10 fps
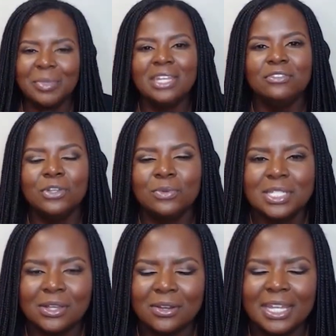And if you're
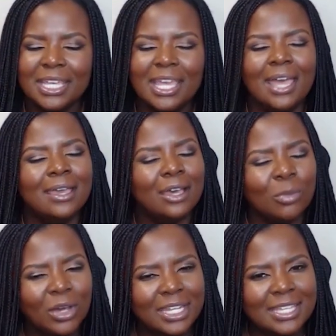returning, come
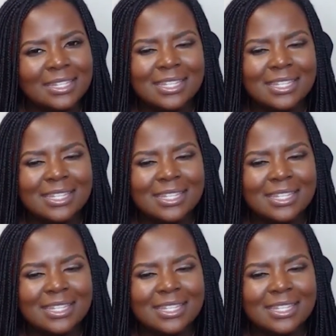on in,